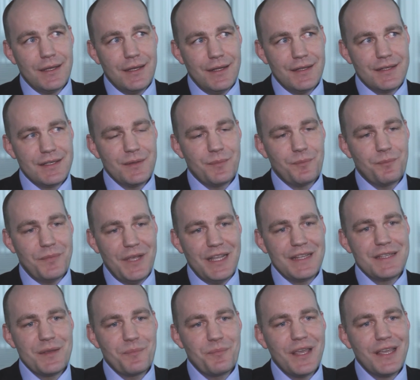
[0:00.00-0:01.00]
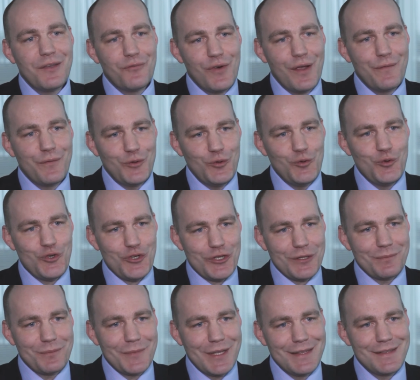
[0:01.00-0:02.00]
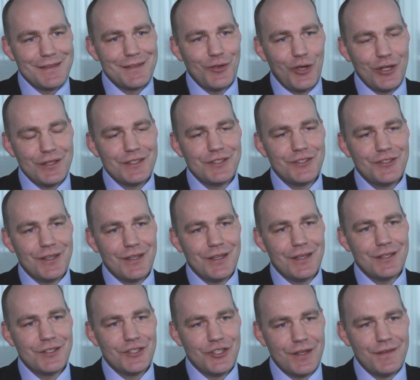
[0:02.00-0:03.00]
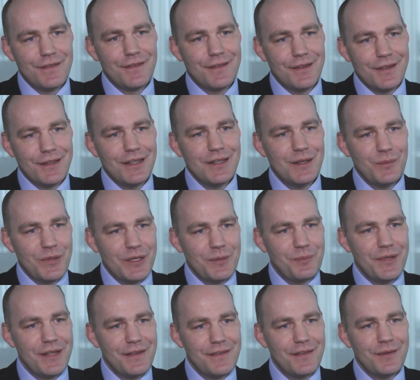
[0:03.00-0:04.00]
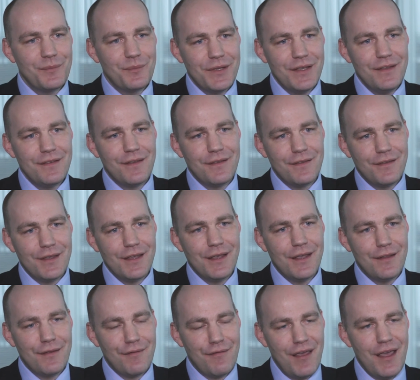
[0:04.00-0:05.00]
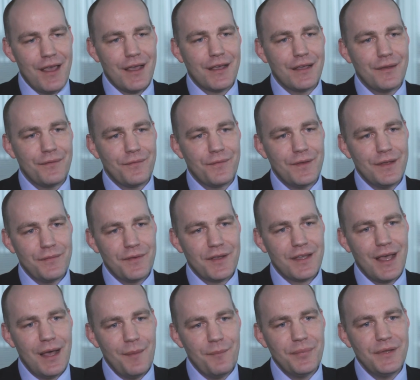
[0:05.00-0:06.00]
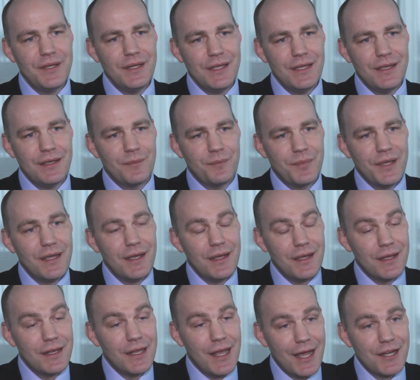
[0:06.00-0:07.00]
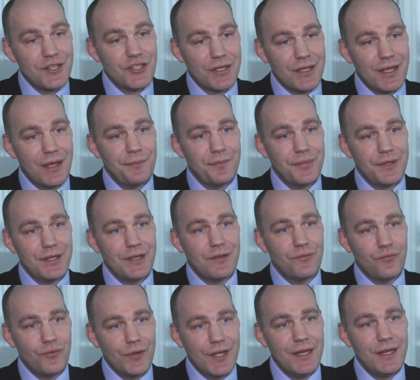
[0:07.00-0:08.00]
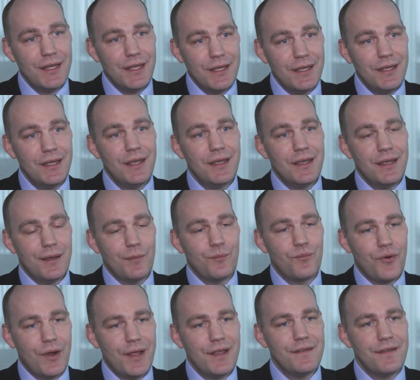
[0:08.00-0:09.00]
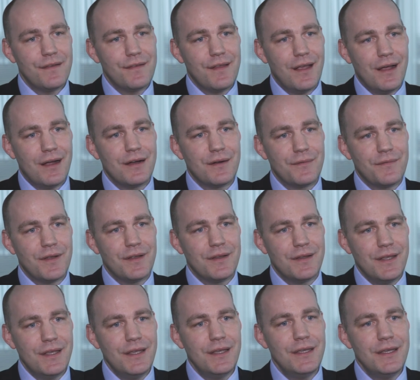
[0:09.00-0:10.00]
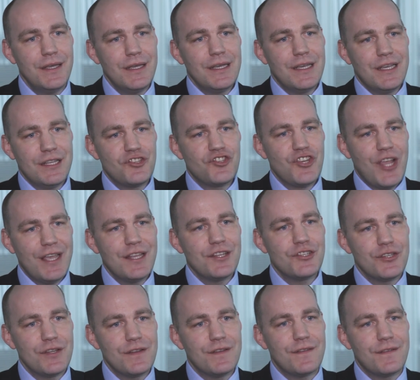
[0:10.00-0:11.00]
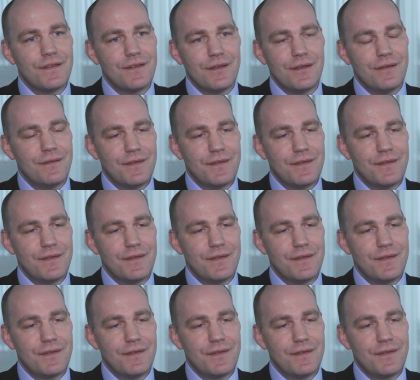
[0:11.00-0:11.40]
it's a big revolution. It's not just a little bit bits and pieces here and there. If a company, a larger company, really embraces RFID, it changes